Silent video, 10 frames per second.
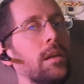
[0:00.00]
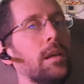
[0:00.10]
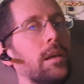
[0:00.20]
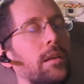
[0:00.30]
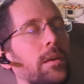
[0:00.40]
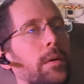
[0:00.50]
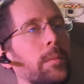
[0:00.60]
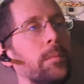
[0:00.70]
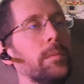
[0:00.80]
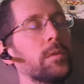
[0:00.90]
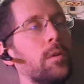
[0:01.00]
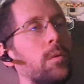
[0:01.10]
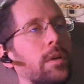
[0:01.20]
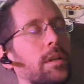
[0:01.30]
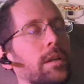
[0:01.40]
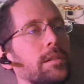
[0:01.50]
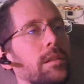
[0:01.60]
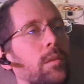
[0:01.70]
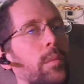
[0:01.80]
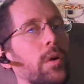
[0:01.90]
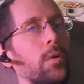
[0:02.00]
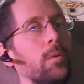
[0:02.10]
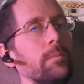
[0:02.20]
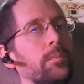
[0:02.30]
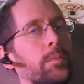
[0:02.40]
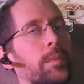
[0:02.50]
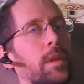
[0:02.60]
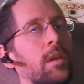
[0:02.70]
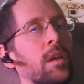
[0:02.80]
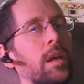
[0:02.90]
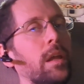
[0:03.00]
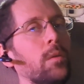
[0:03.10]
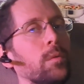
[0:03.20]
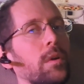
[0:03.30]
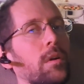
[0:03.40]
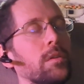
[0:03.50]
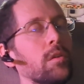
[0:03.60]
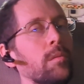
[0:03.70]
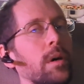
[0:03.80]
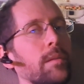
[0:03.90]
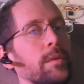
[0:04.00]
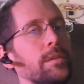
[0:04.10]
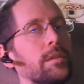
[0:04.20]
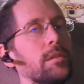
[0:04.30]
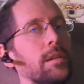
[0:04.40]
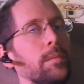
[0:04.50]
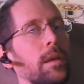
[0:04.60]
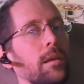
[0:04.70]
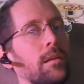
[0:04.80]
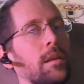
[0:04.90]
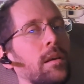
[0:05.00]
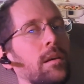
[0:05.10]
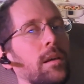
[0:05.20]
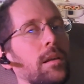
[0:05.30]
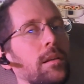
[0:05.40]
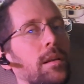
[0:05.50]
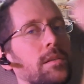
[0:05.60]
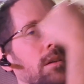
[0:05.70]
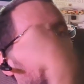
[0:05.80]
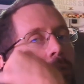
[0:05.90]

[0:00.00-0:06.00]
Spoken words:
and it's right where it connects to the bone, and it would hurt so bad I'd be screaming, and I started